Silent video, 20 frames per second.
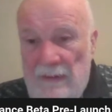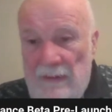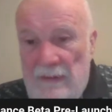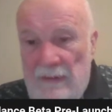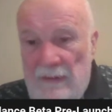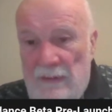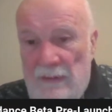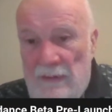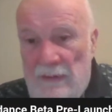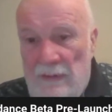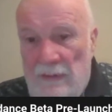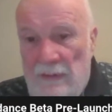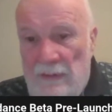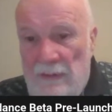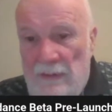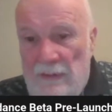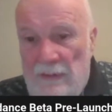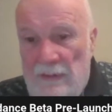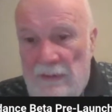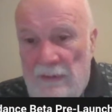
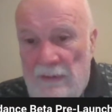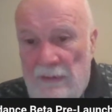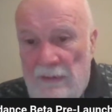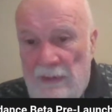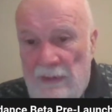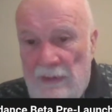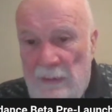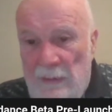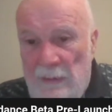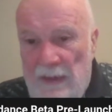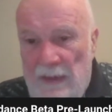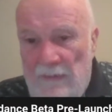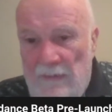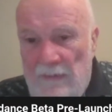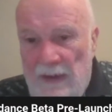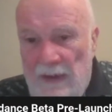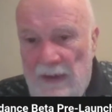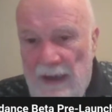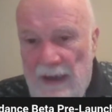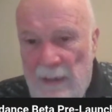you're all going to be
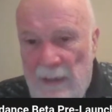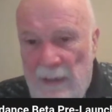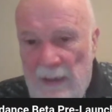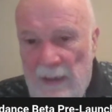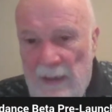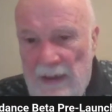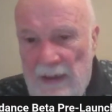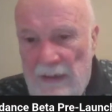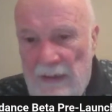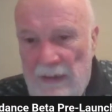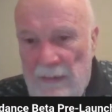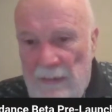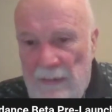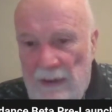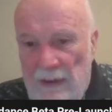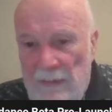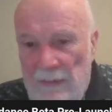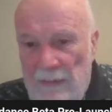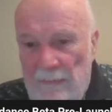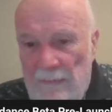very happy. I know that.